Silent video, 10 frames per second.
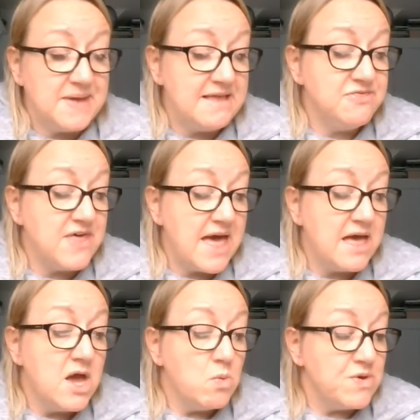in there
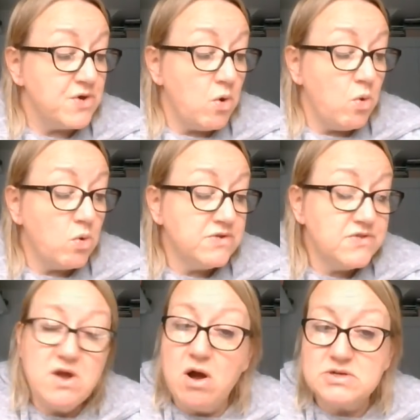with all of
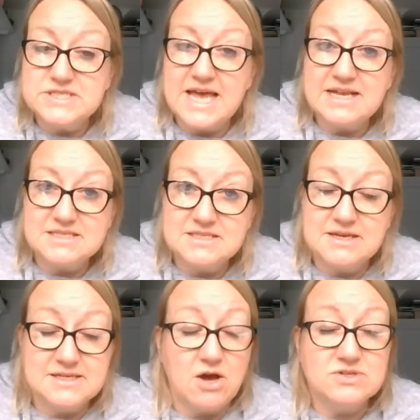the
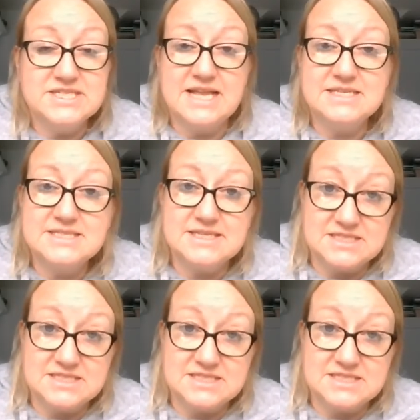contents.